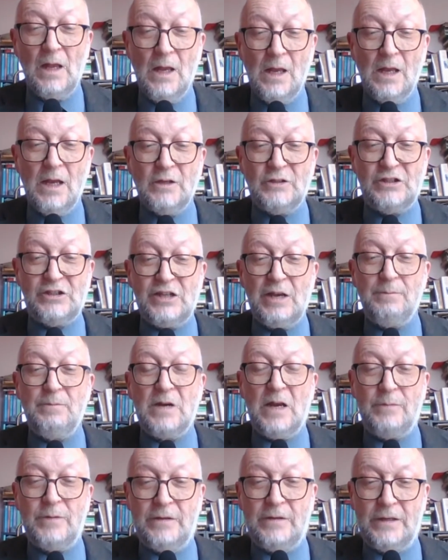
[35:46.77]
It's summed
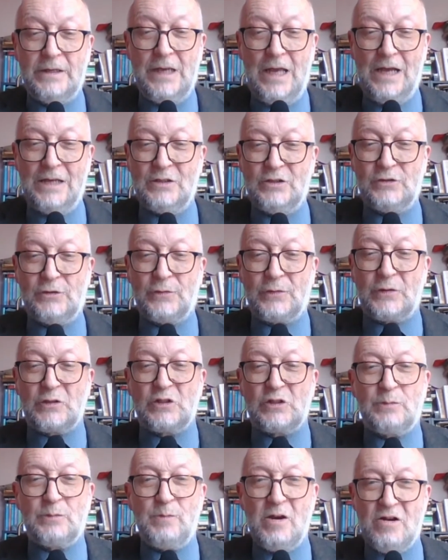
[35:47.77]
up in the lines that the
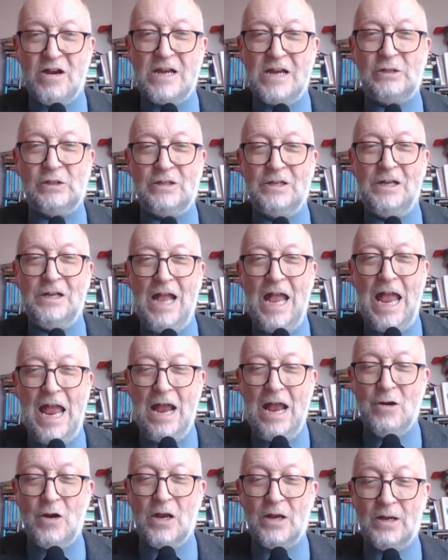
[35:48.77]
spirit,
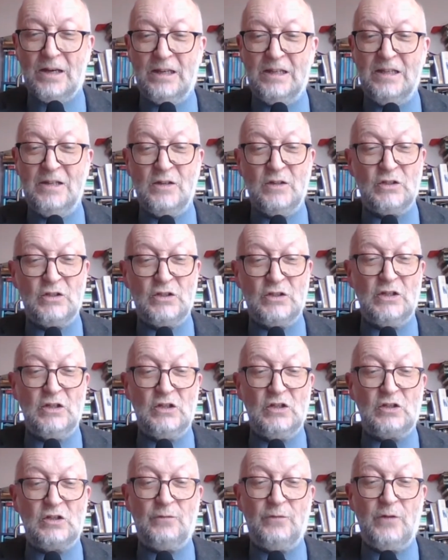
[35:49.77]
Ariel,
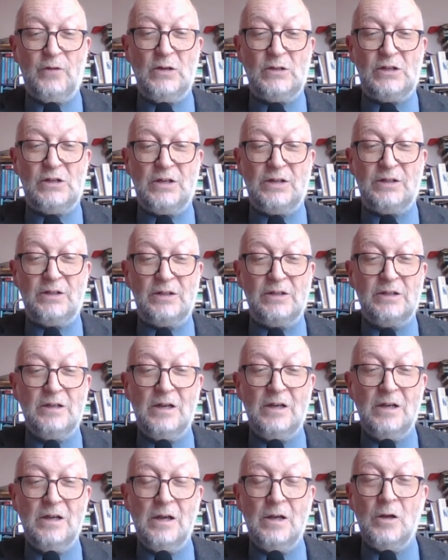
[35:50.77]
sings to Ferdinand,
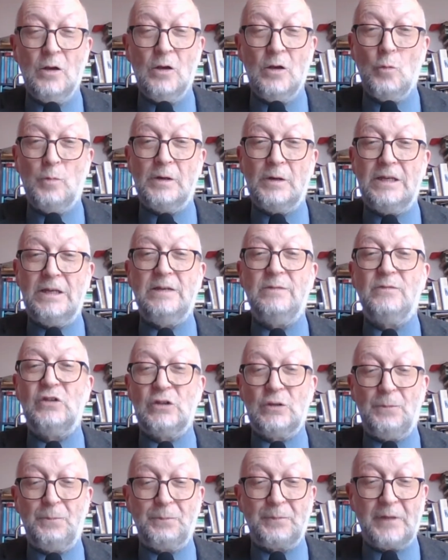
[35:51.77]
who
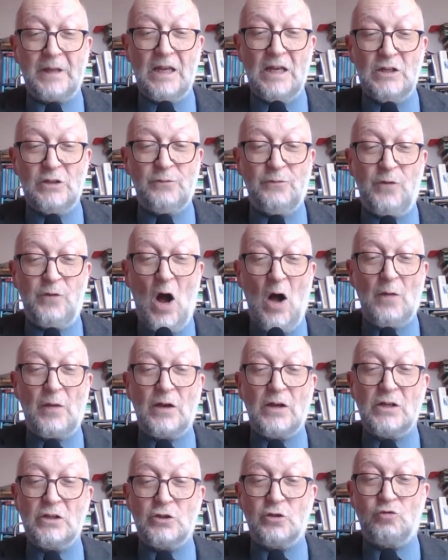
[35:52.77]
believes his
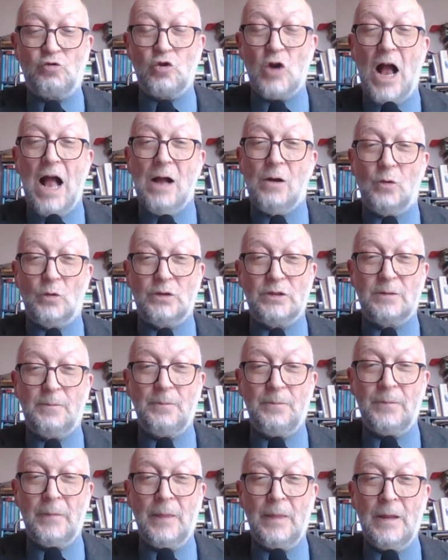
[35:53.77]
father has drowned.
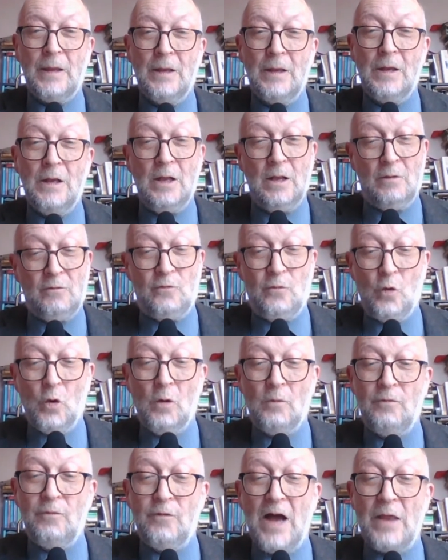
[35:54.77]

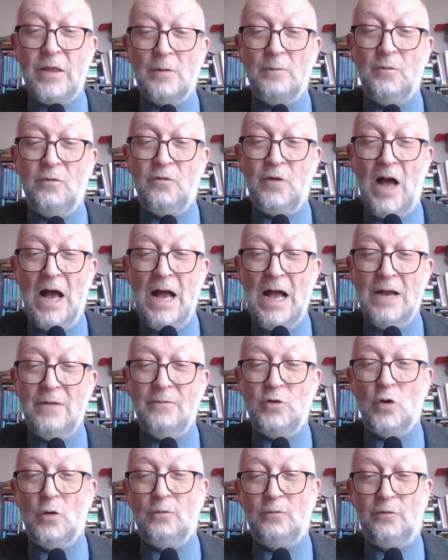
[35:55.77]
"Full fathom
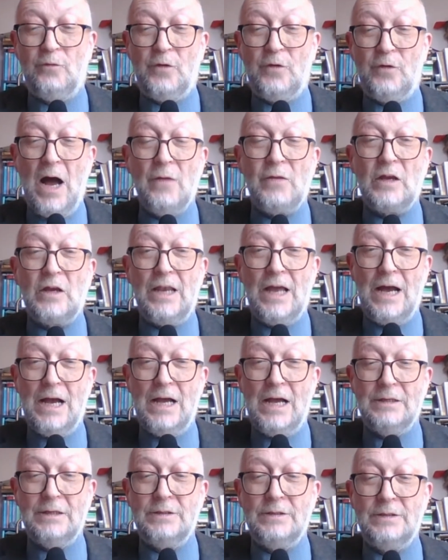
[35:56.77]
5 your father
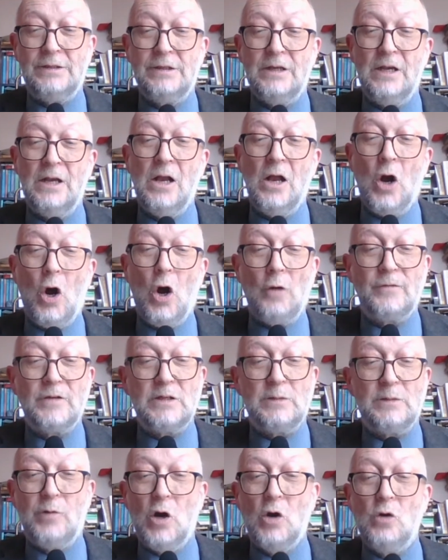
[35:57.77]
lies, of
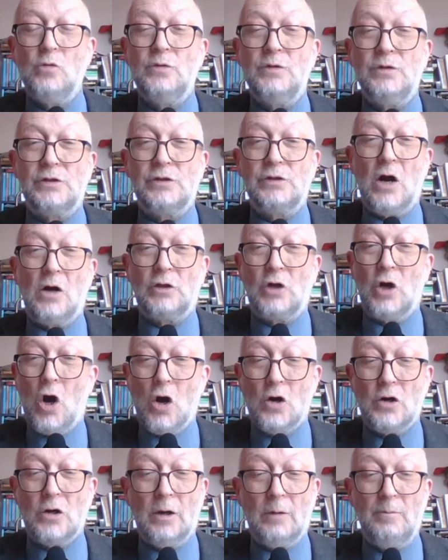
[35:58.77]
his bones are
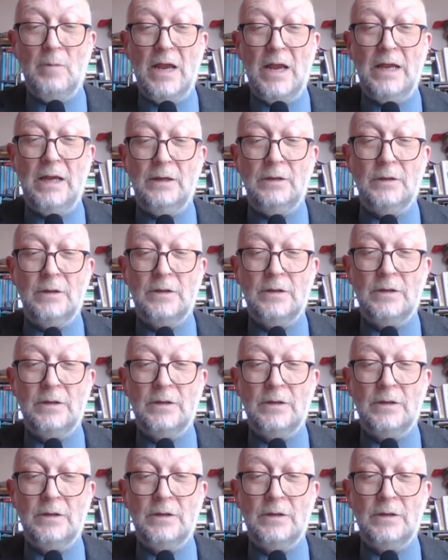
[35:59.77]
coral made,